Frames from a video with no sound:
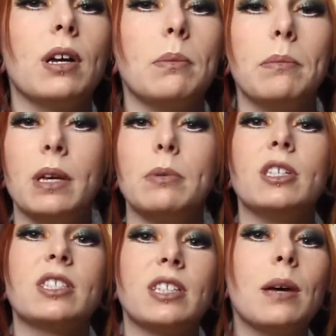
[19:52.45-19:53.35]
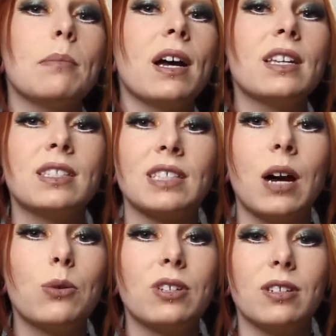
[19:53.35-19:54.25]
and maybe set my
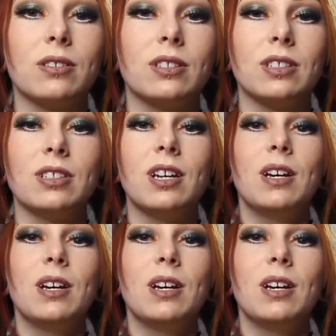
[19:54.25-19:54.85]
sound healing